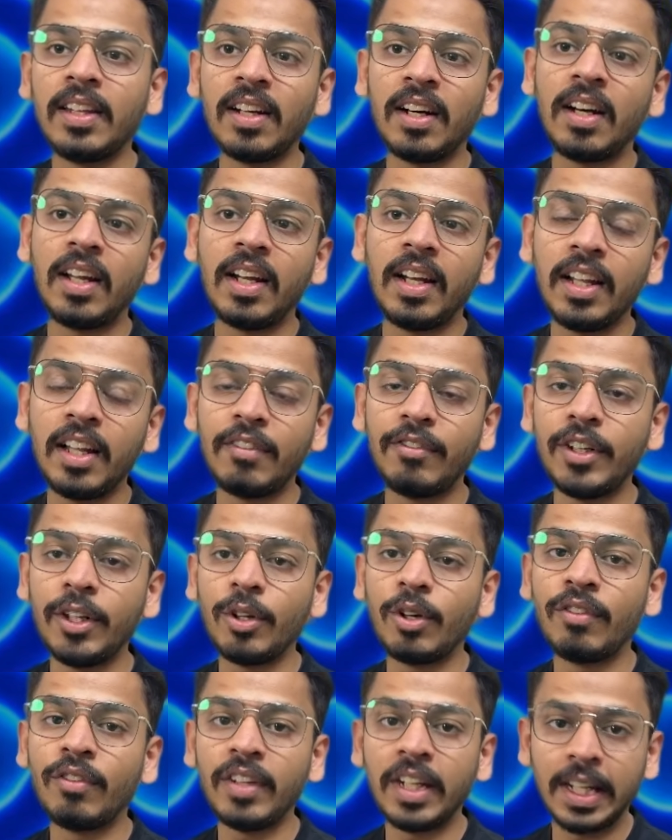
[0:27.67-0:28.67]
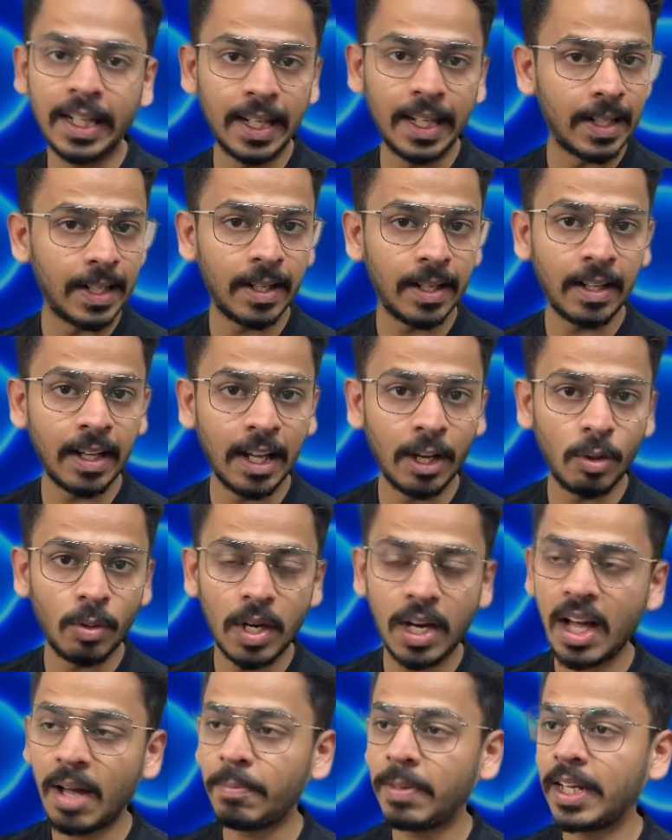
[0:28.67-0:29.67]
earlier video, we created a Hello
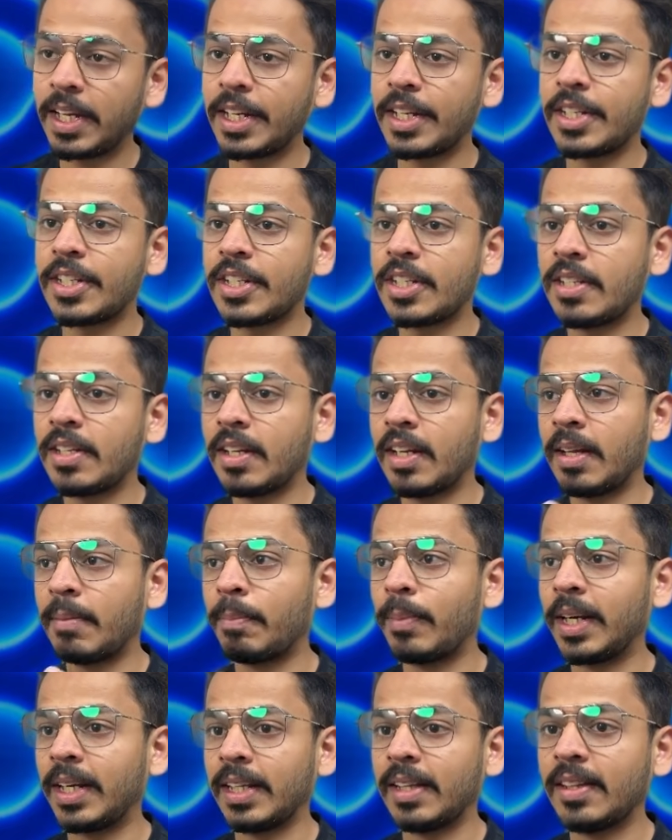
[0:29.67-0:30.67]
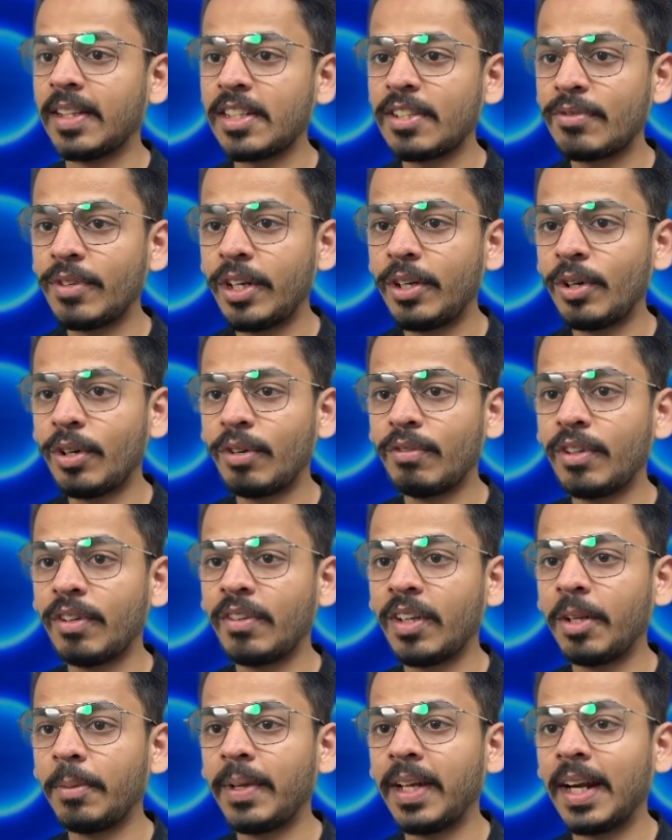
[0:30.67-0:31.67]
World application, but in this video, we
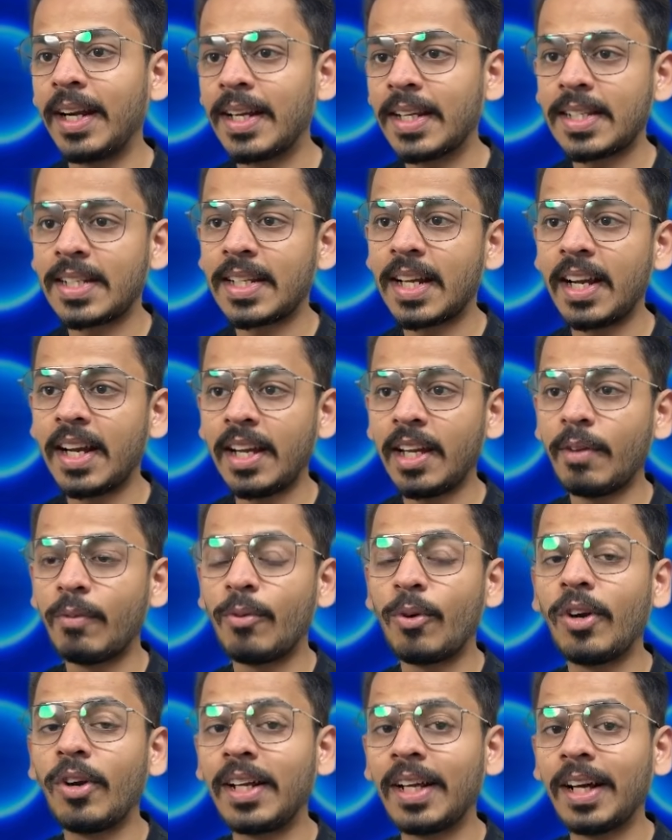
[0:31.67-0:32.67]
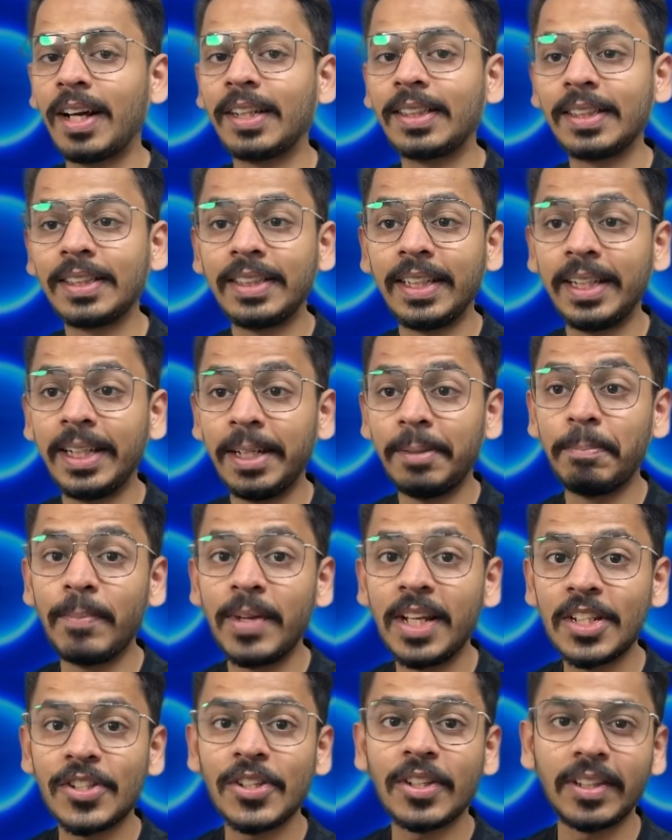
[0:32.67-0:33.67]
will be understanding what are the three
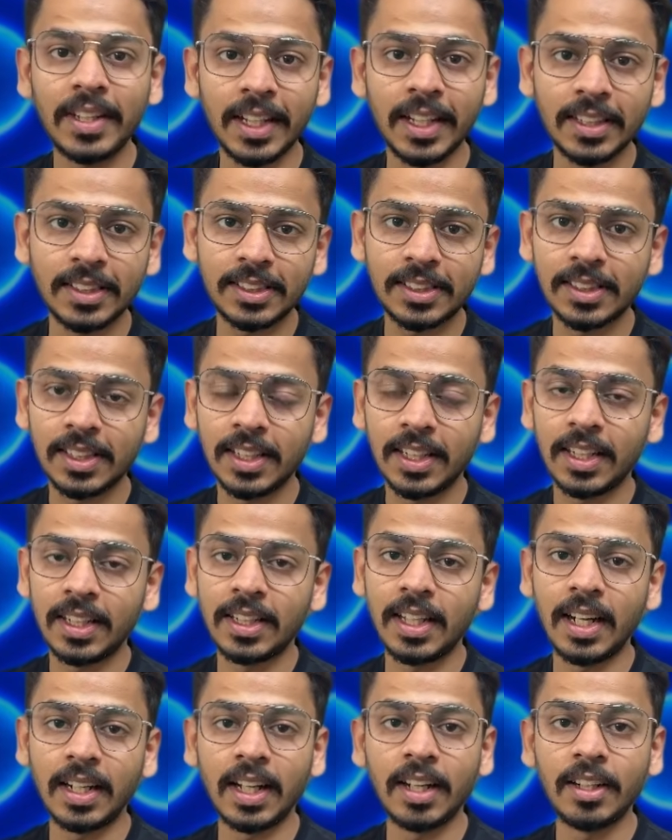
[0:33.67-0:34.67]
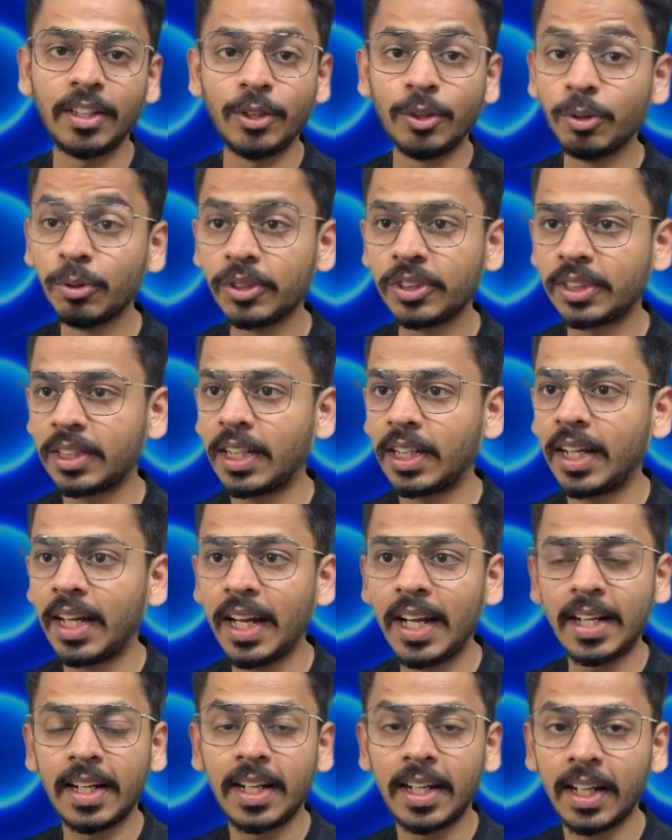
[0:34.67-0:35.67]
major things that are used
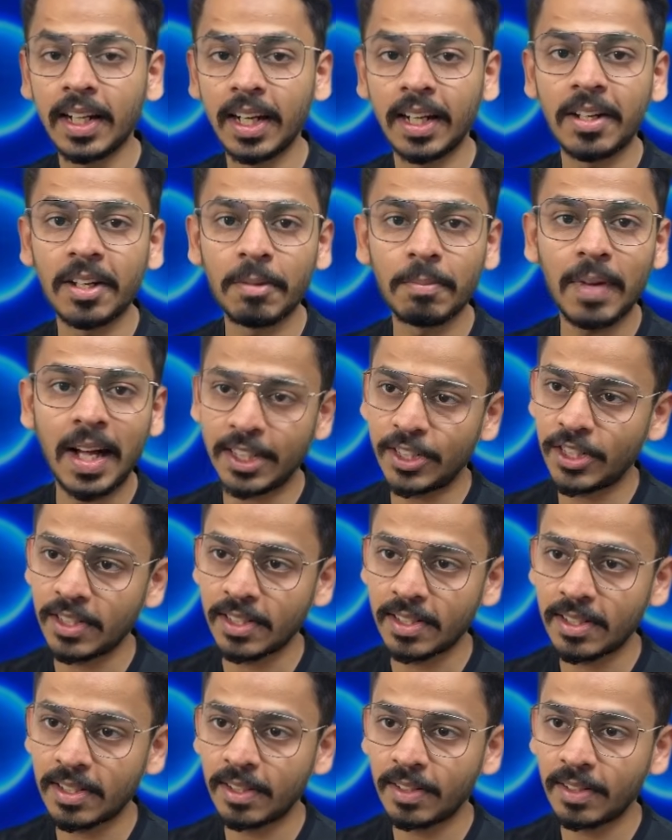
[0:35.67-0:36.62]
in GitHub Actions.